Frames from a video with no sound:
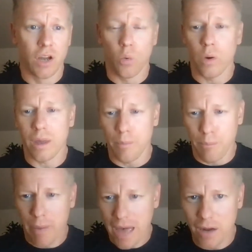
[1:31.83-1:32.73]
we are
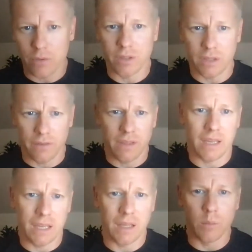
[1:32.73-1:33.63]
bearers of the
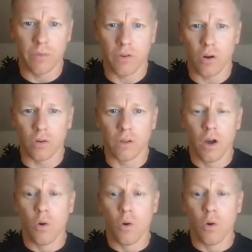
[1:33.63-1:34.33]
kingdom of God.